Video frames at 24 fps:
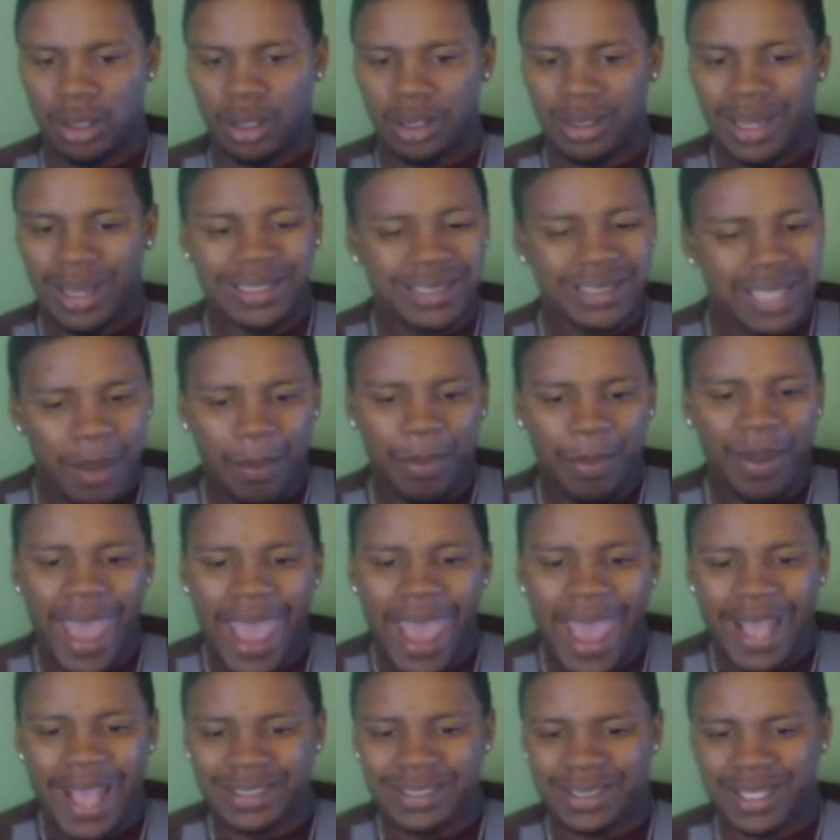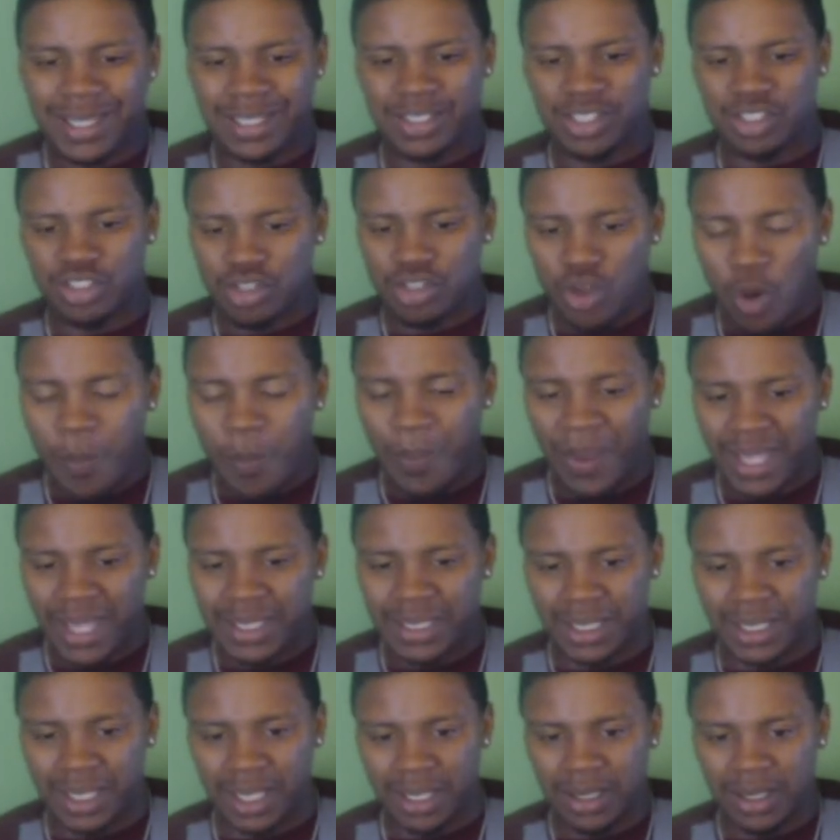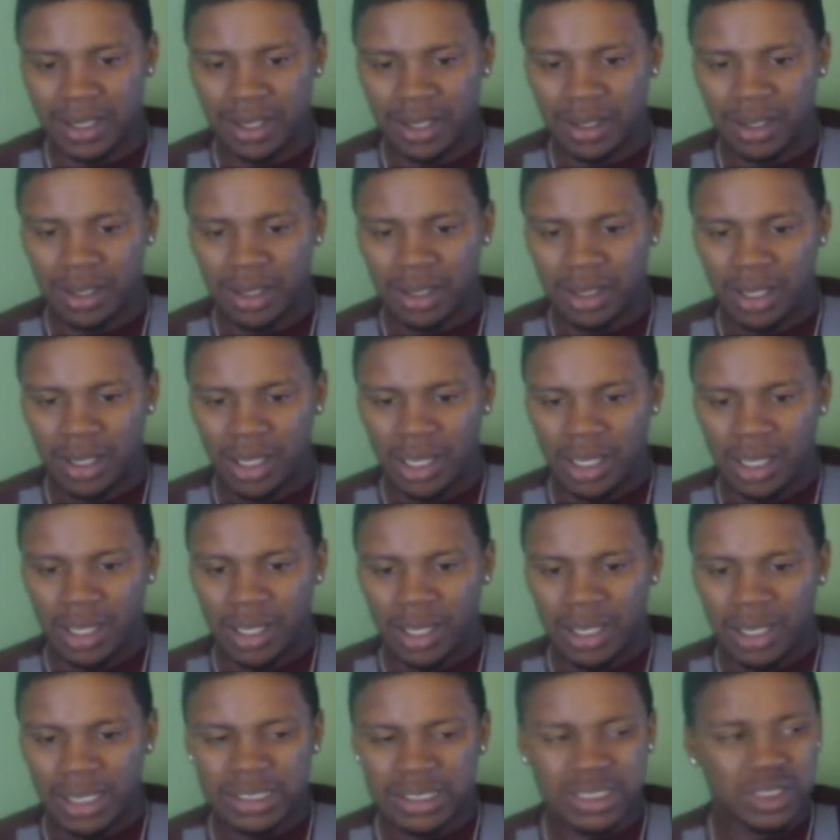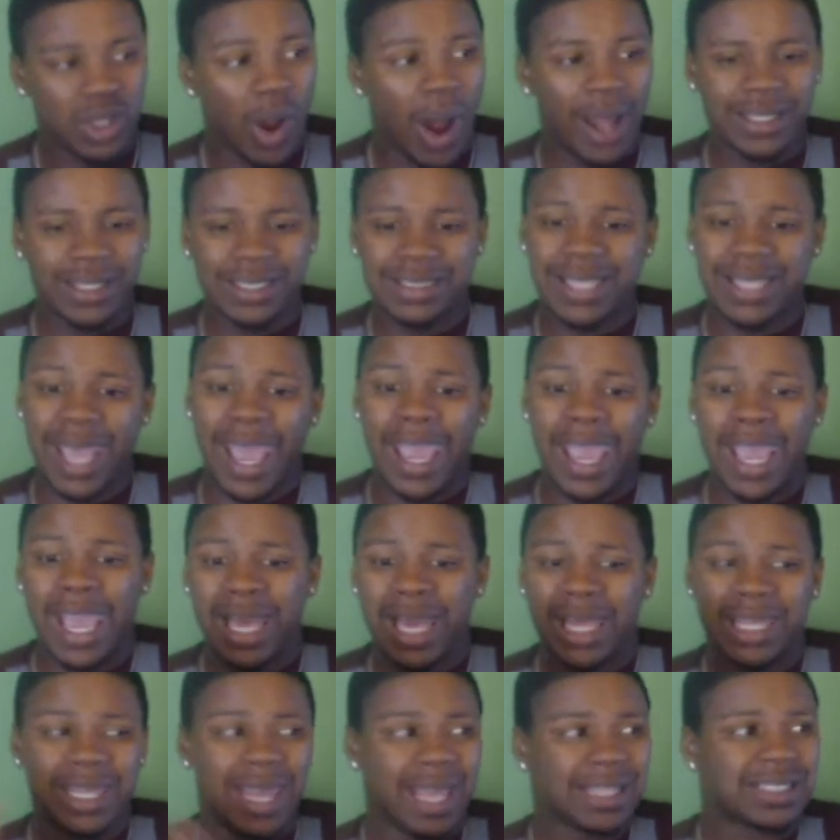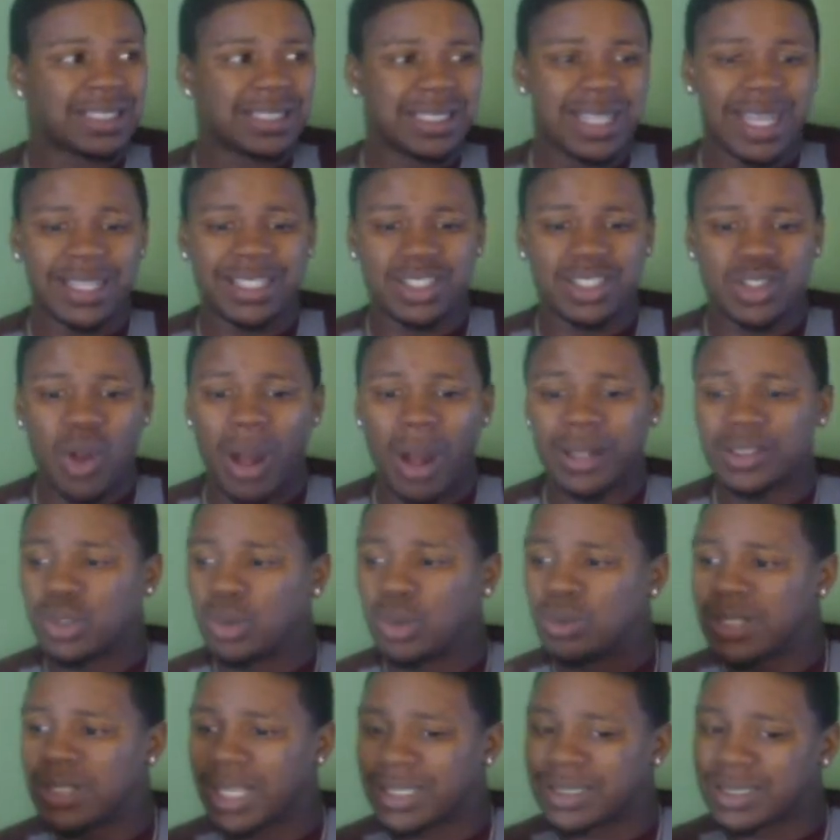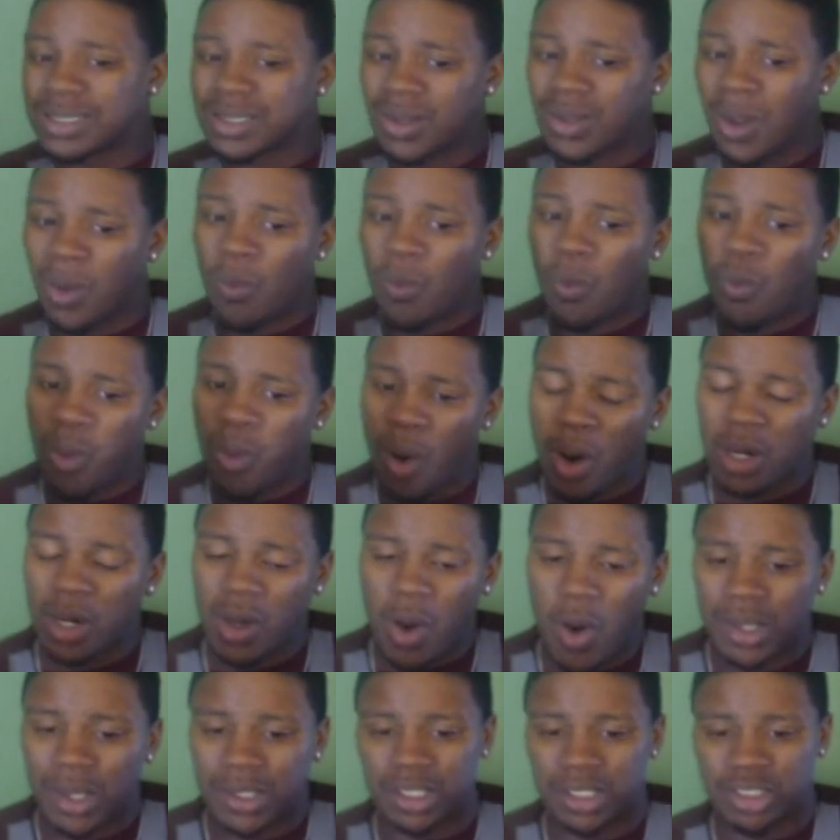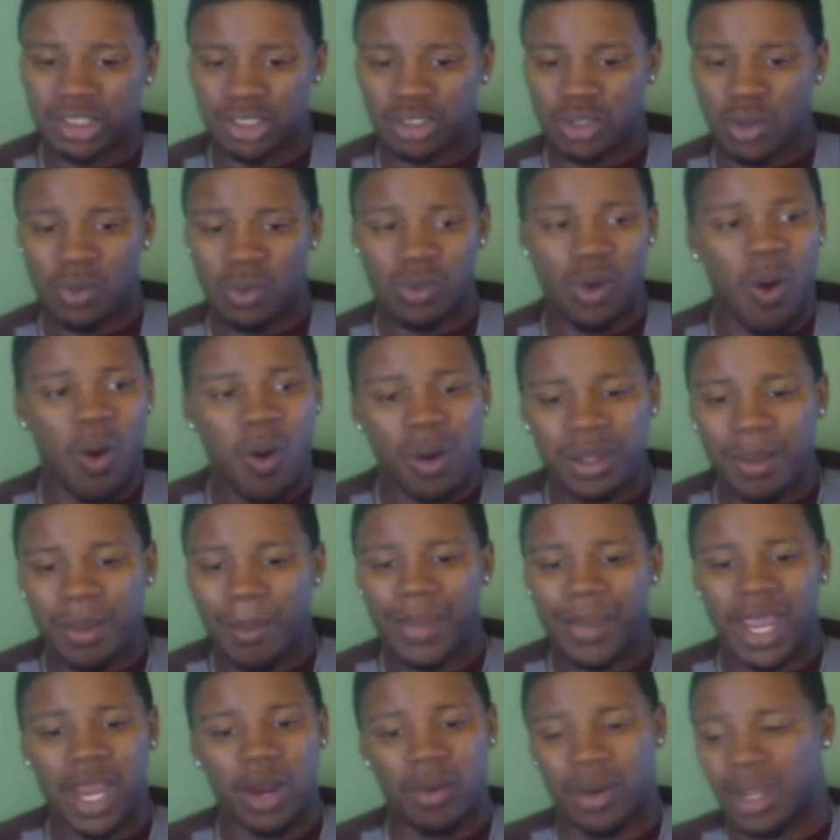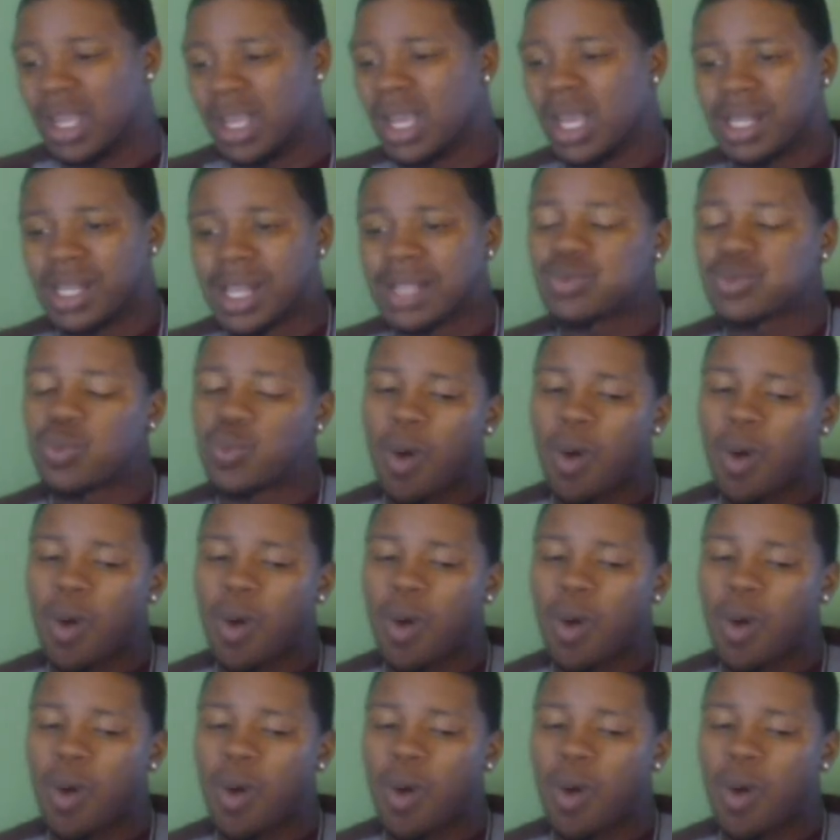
Let's get past this stupidity and start to say, let's start to just work on the merit. Let's